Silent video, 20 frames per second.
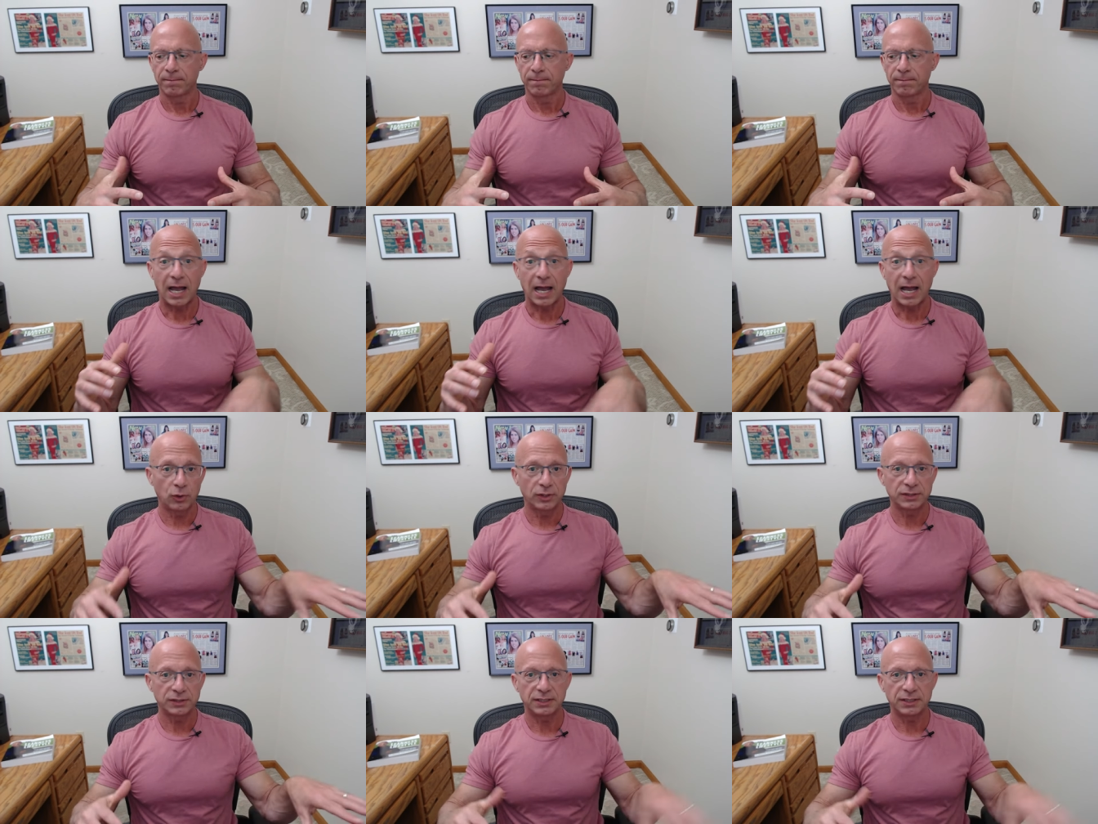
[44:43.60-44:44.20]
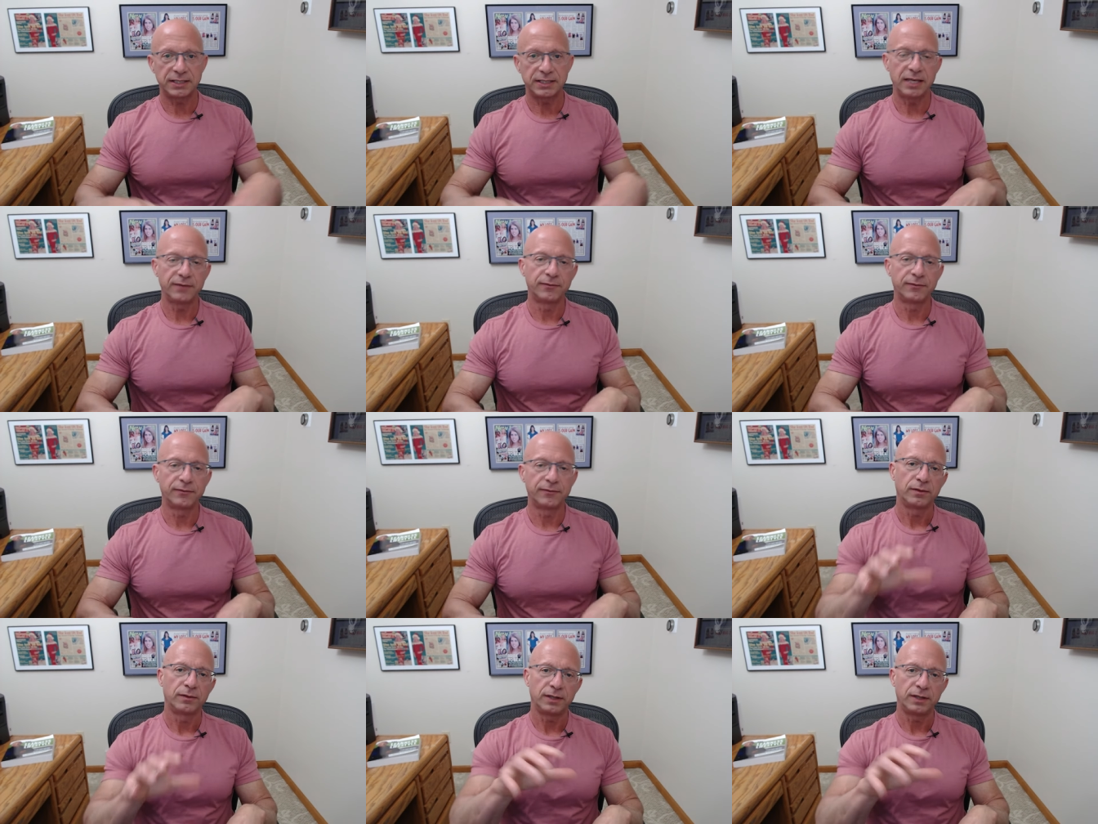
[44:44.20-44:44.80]
Congress is
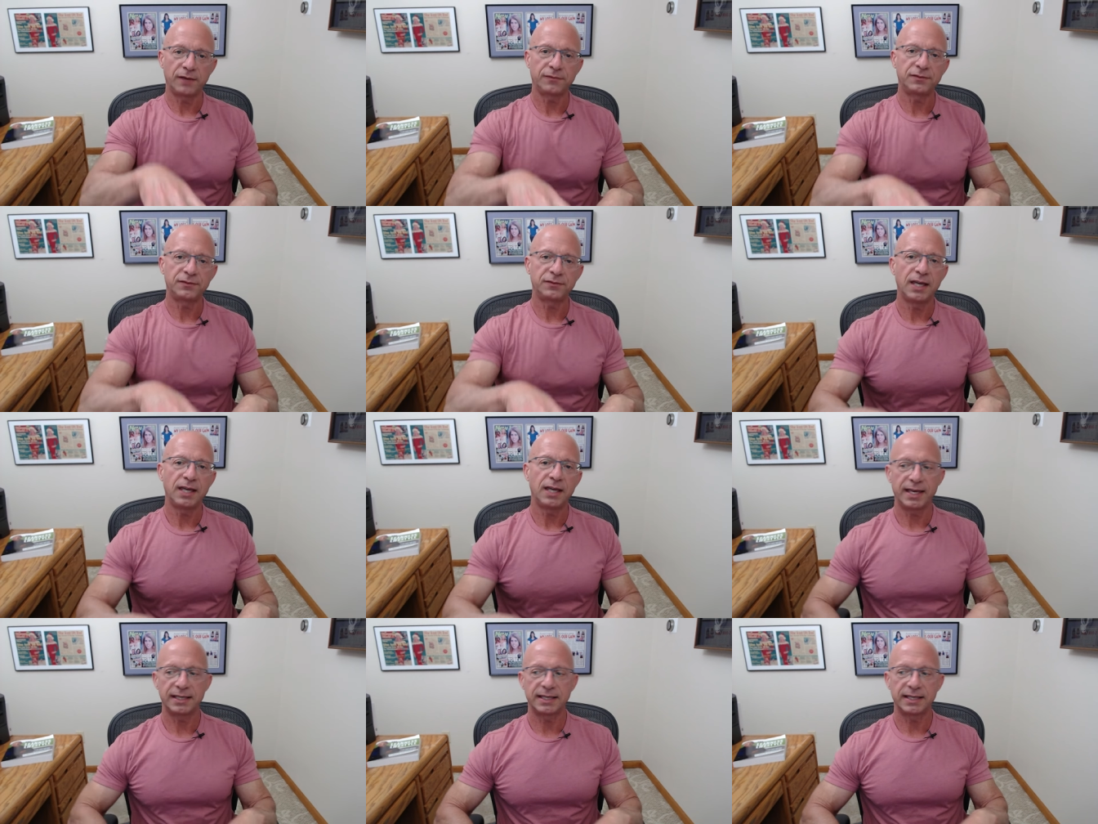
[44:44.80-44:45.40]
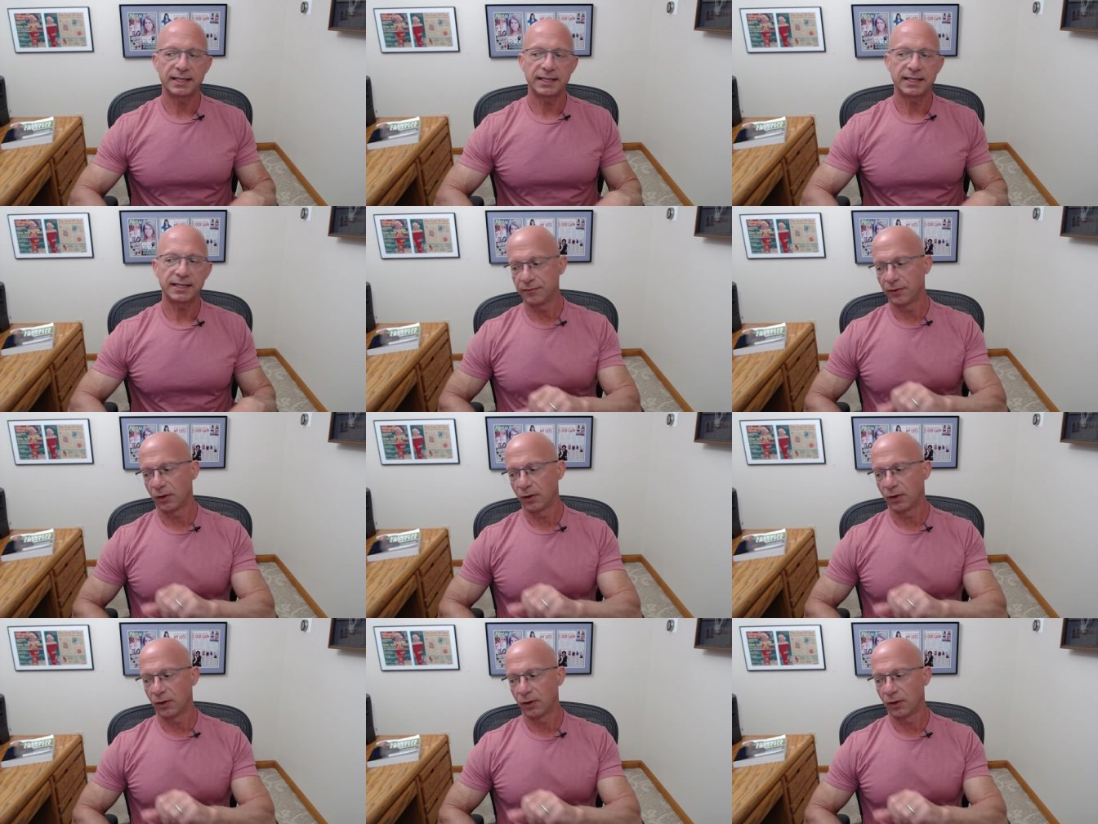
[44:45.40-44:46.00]
evil, the FDA is
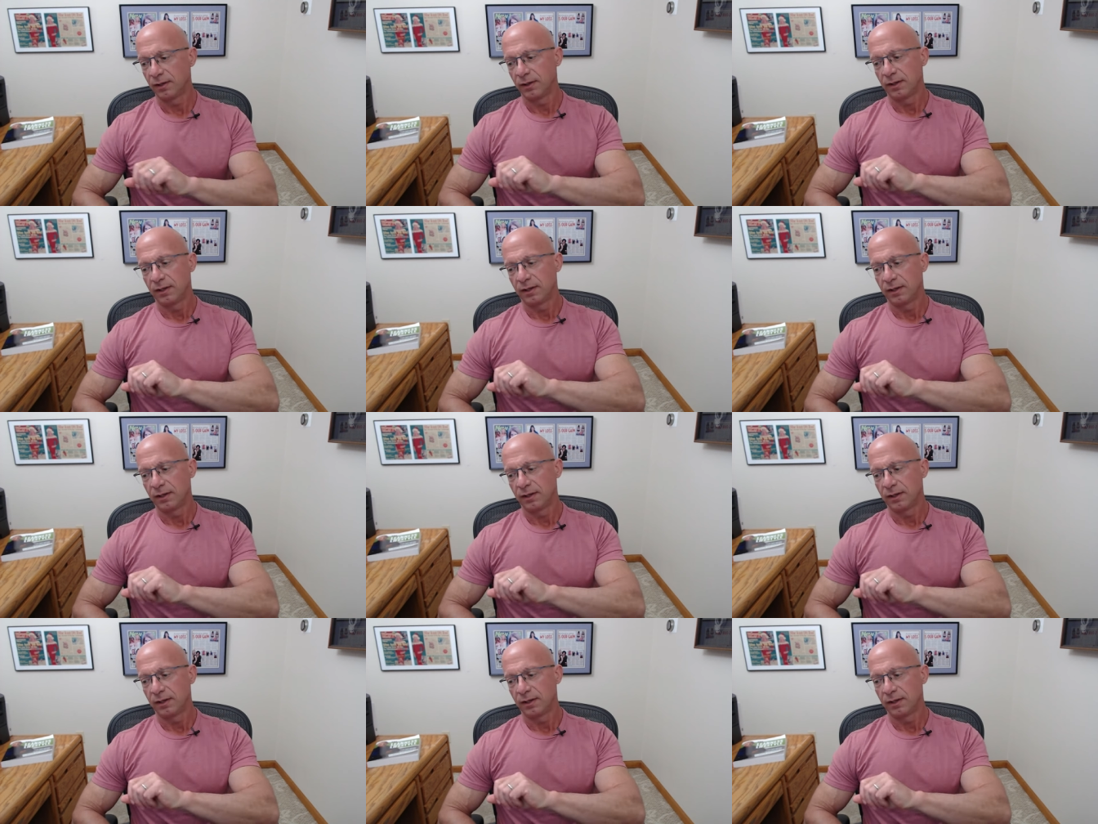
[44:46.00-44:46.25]
evil,